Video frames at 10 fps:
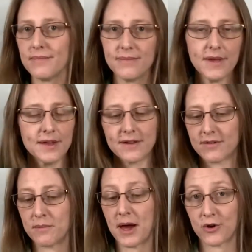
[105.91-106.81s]
it
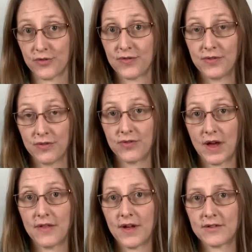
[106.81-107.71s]
doesn't matter.
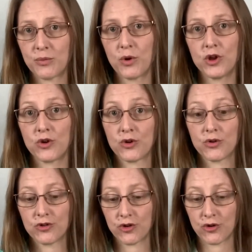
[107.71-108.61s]
That's what
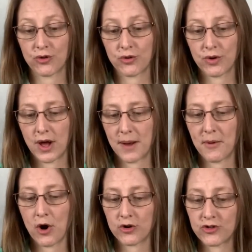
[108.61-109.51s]
your
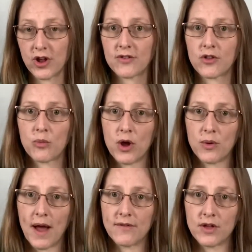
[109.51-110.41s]
arch does. That's why you
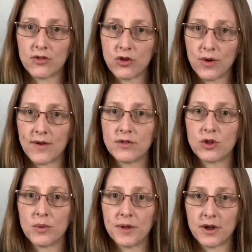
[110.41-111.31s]
have it. So you have a
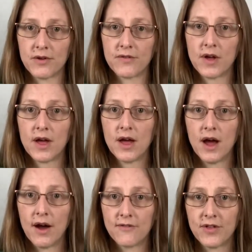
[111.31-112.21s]
little bit of
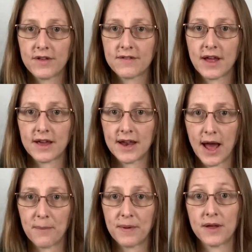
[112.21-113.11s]
this that can
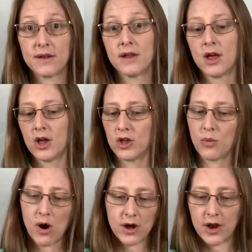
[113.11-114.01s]
happen. You
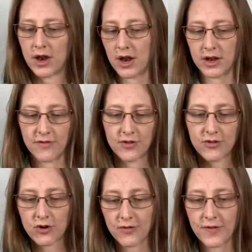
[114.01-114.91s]
walk on an uneven
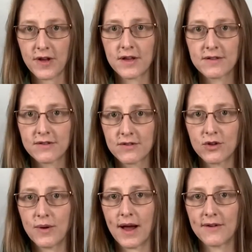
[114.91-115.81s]
surface,
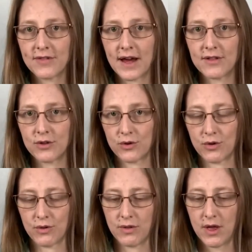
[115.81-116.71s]
you have that
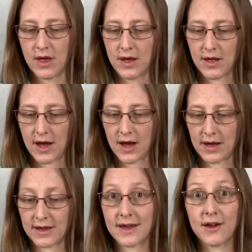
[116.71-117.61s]
little
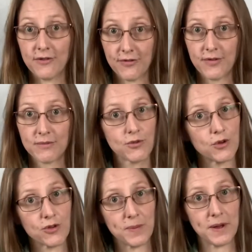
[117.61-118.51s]
give, so
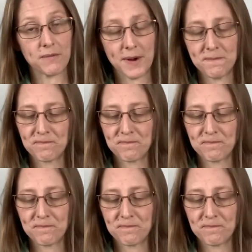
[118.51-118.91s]
to speak, right?